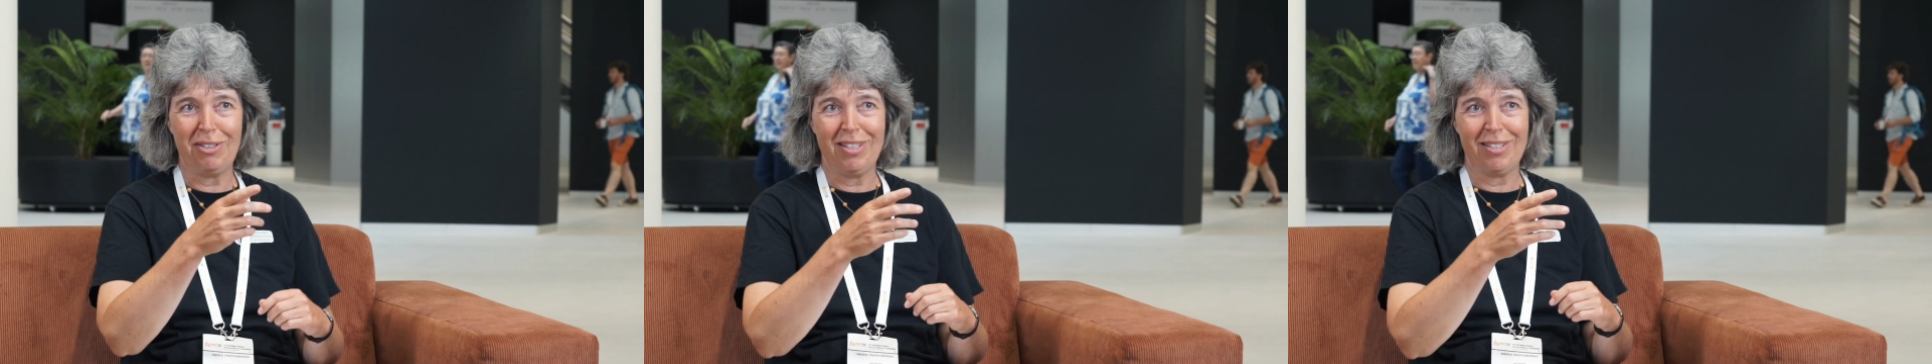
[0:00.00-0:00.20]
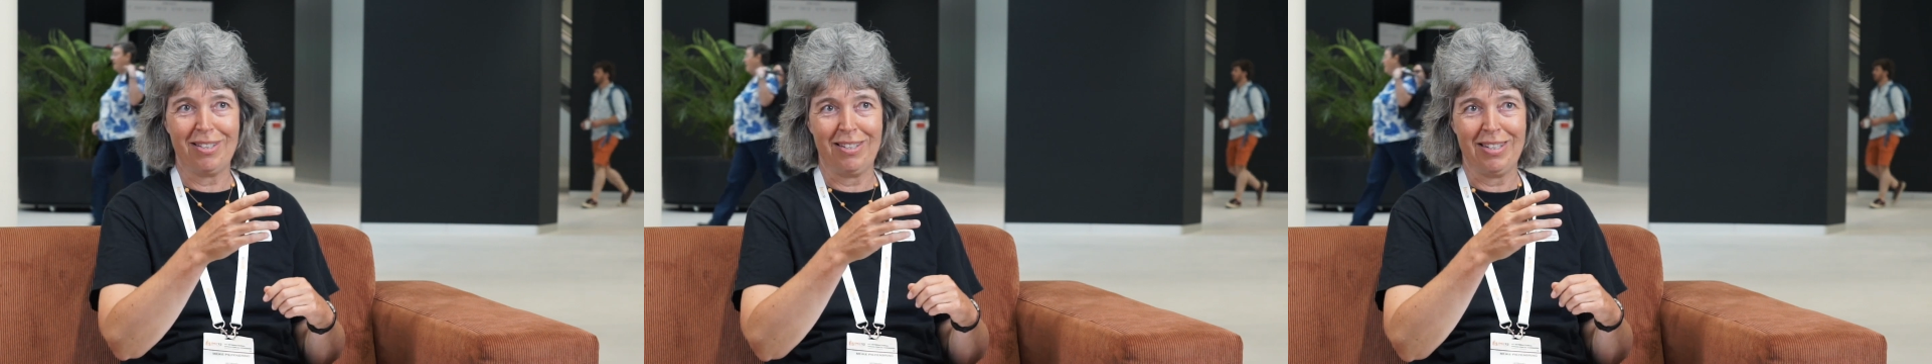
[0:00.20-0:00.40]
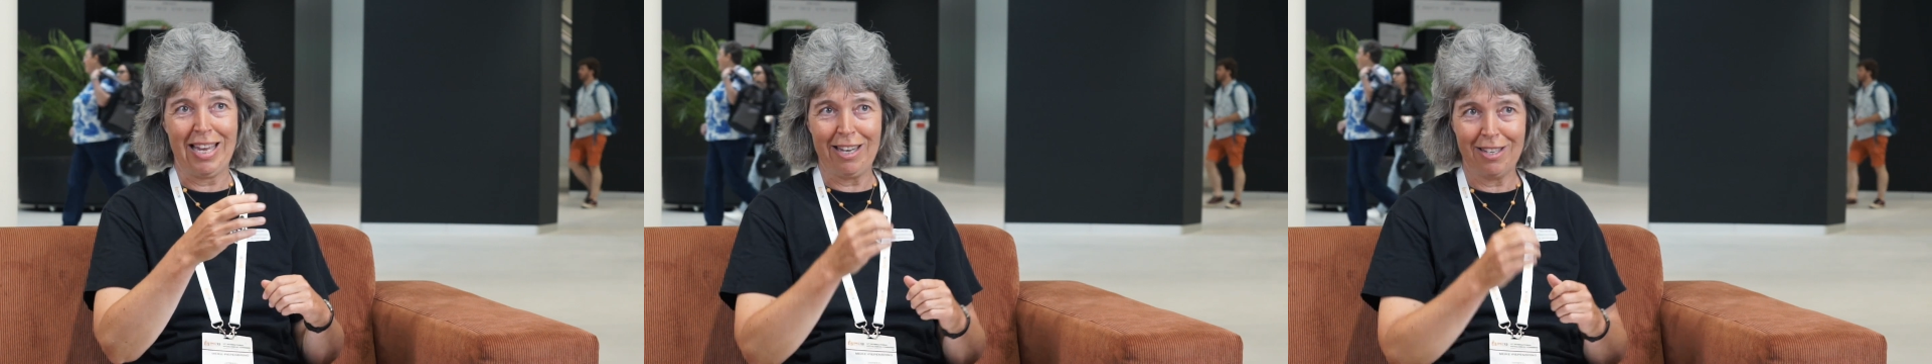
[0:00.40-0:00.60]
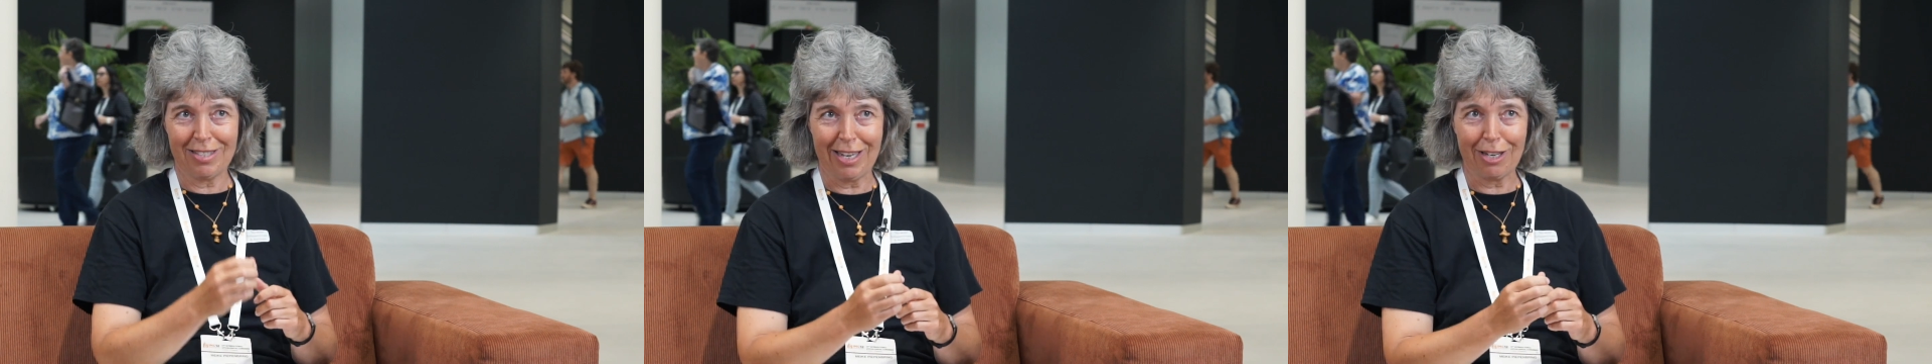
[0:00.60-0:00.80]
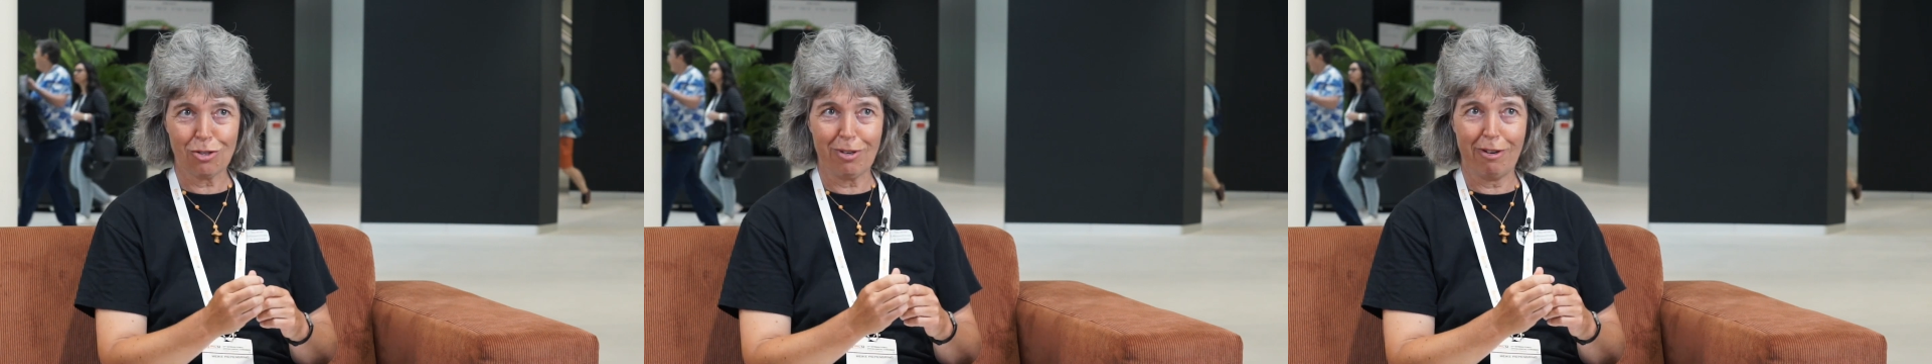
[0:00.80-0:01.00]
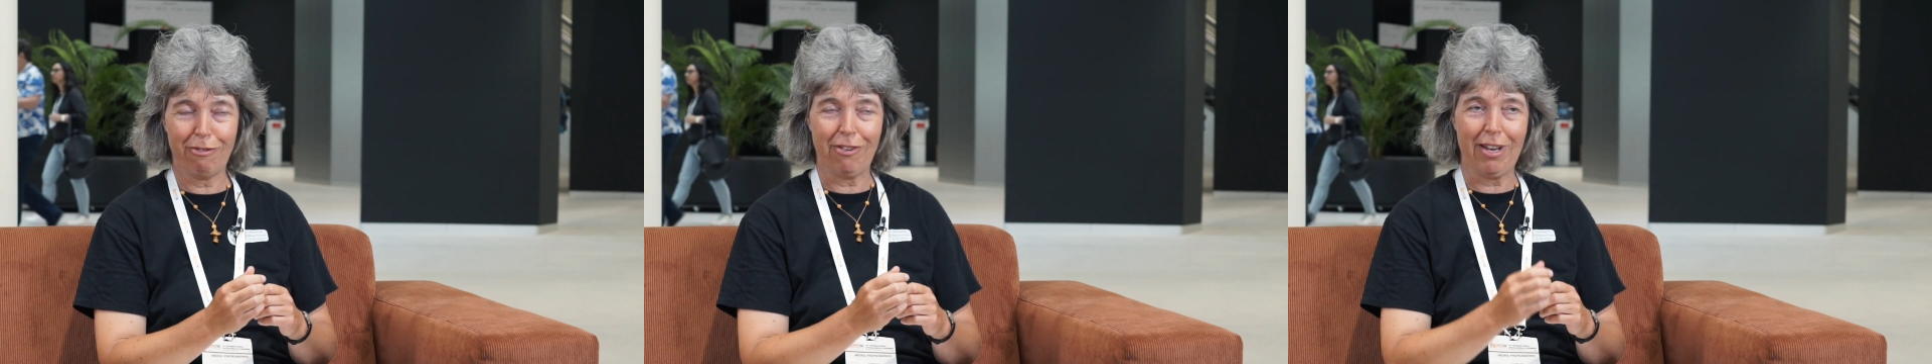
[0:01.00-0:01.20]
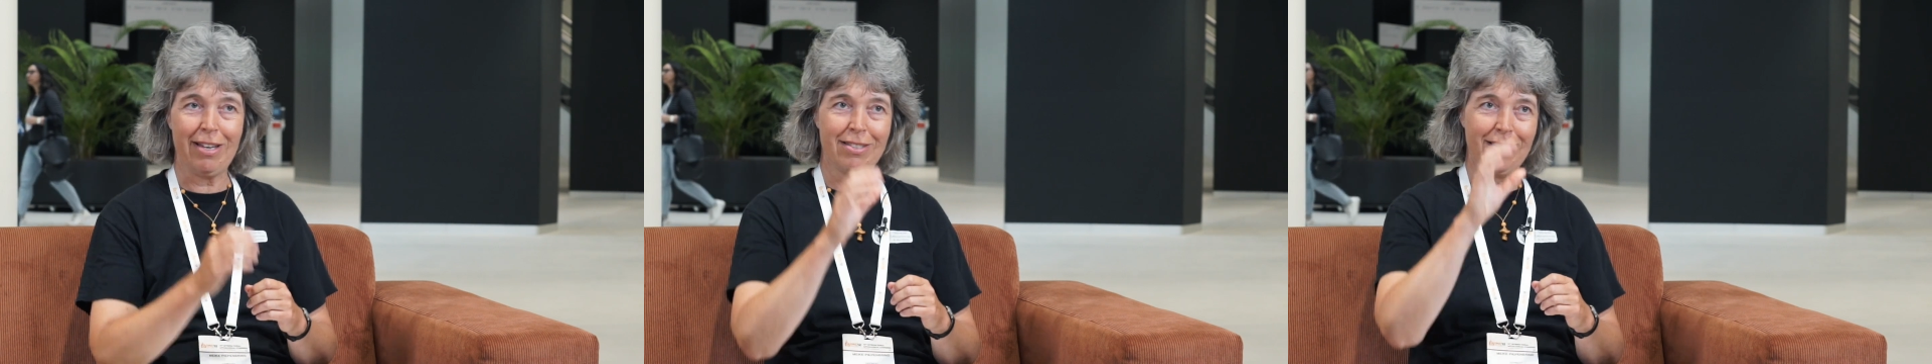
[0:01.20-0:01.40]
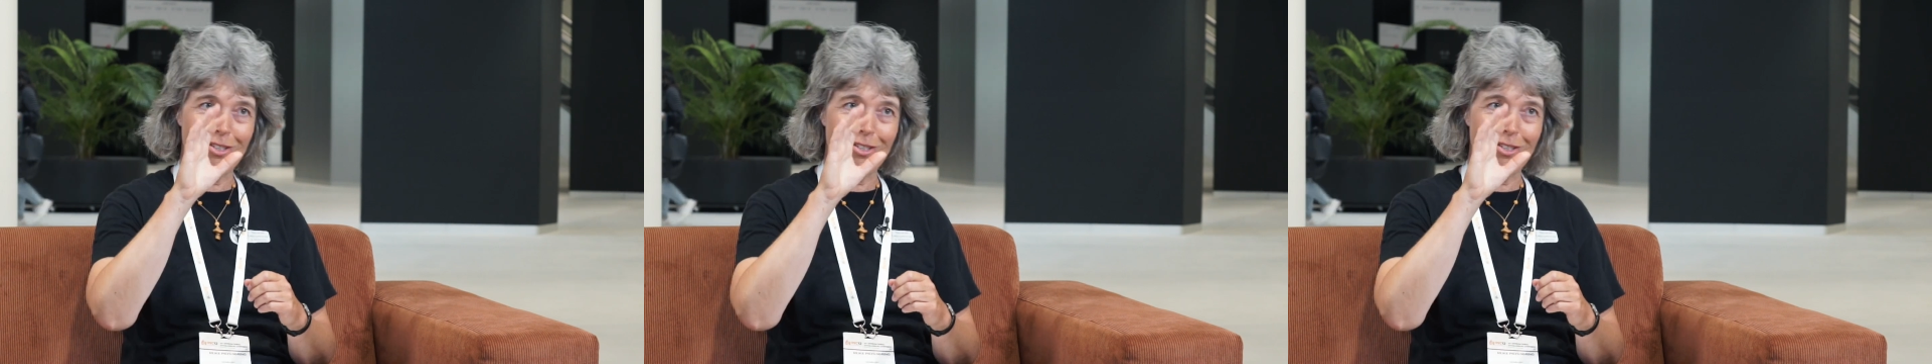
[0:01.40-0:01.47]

is an asexual phase,